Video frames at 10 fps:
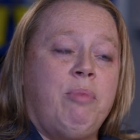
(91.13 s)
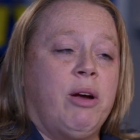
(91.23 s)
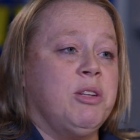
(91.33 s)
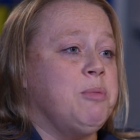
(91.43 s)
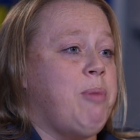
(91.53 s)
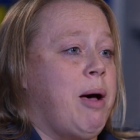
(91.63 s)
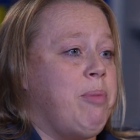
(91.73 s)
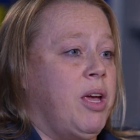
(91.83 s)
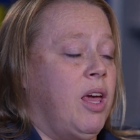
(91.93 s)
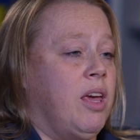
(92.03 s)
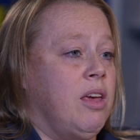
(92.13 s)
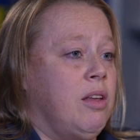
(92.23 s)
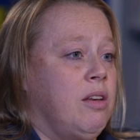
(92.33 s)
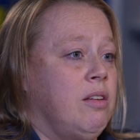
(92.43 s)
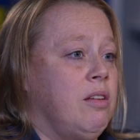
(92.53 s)
parents popping
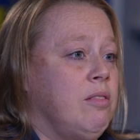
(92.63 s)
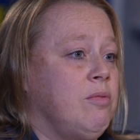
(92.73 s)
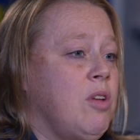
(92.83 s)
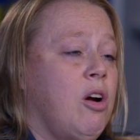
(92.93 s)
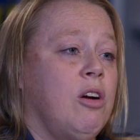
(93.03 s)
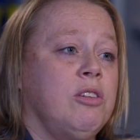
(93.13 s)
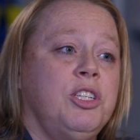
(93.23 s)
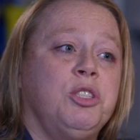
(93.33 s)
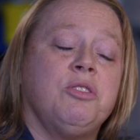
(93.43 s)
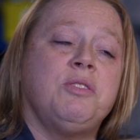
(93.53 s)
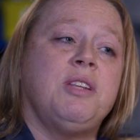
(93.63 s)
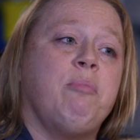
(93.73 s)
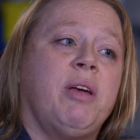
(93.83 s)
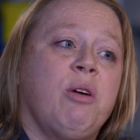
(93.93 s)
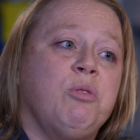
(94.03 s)
in, our teachers
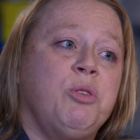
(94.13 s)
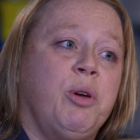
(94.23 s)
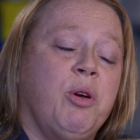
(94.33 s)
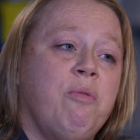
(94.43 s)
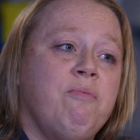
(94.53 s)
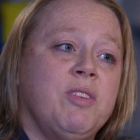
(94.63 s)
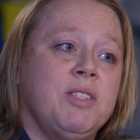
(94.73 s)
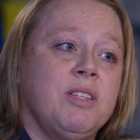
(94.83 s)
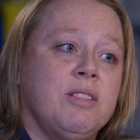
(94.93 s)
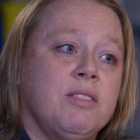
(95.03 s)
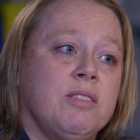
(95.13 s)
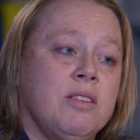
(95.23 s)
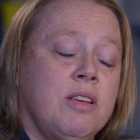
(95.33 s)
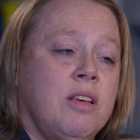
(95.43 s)
stepping out and doing home visits.